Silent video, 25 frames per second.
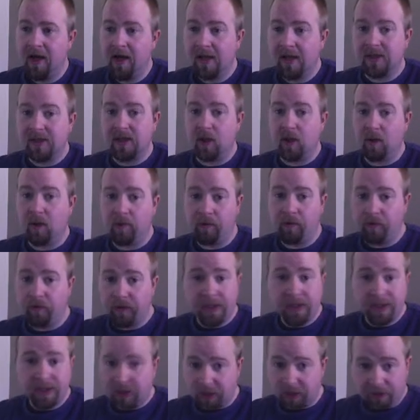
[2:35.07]
So
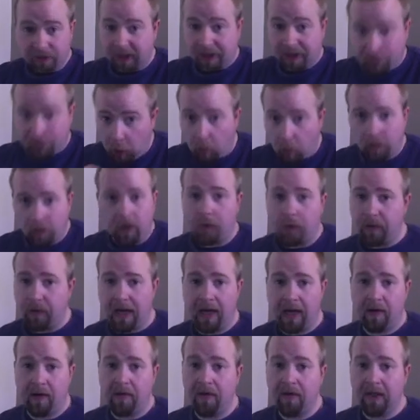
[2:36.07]
they don't go
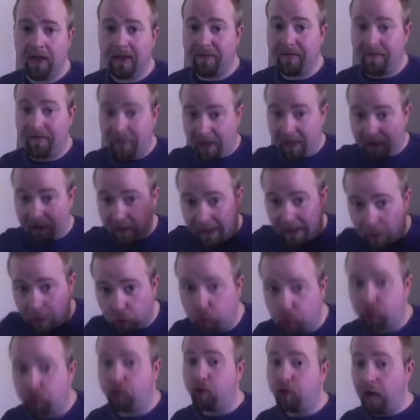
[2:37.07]
down. Like they are
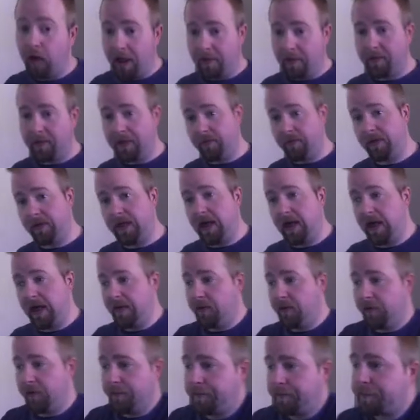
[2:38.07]
incredibly
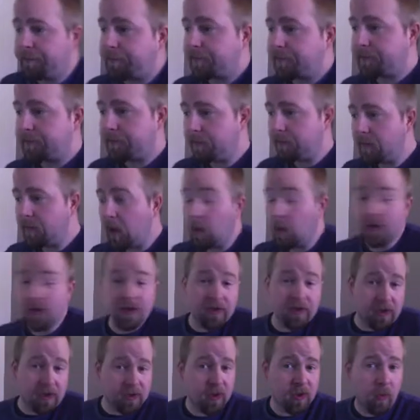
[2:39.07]
reliable, which
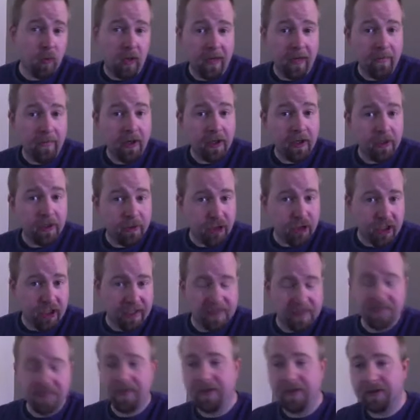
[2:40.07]
is also why Marketer
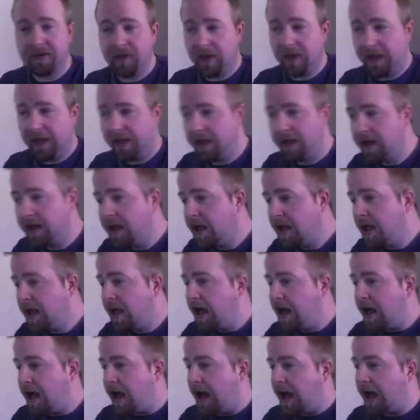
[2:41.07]
Chat is built on it.
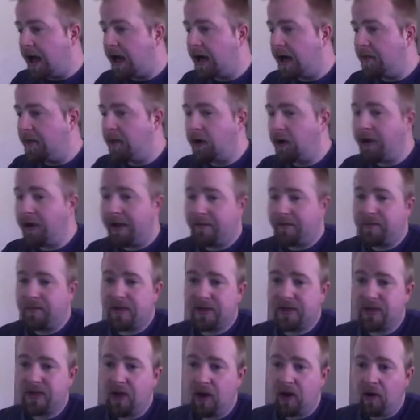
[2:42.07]
Okay,
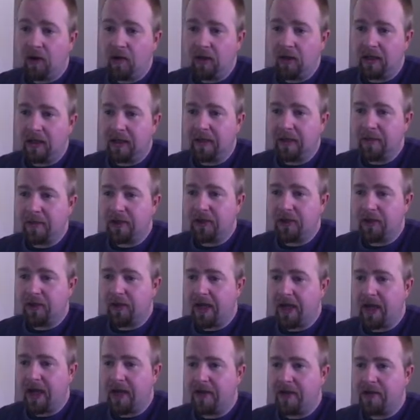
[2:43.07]
so let me show
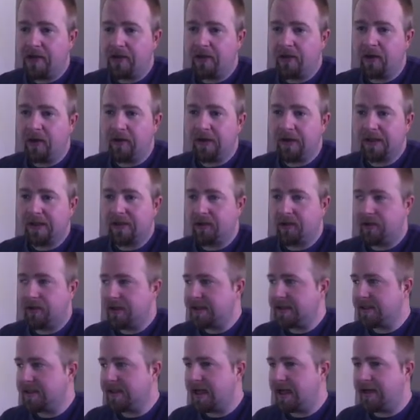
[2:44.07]
you how to do all this. So
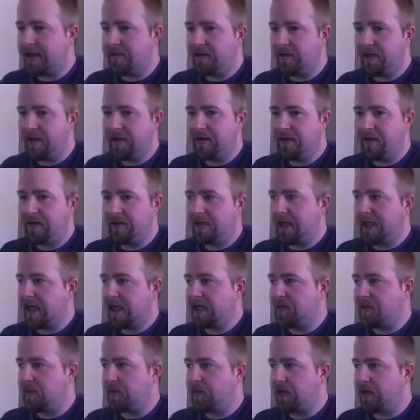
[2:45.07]
this is kind of the
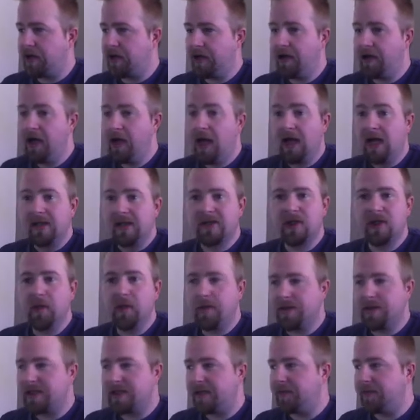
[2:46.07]
dashboard here.
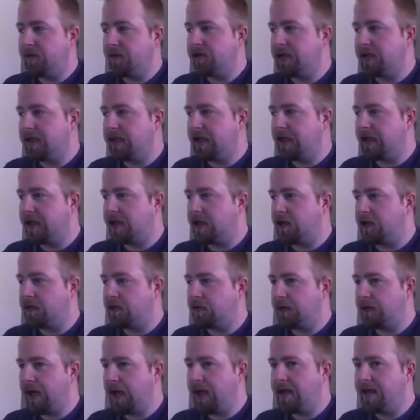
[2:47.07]
Super simple. You click
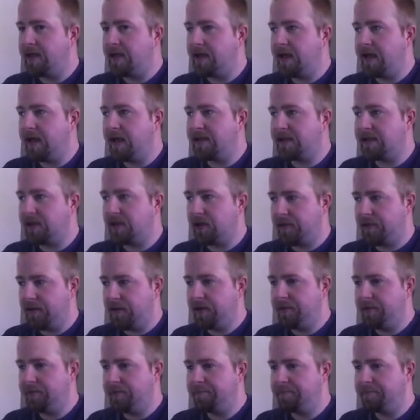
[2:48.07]
create a server.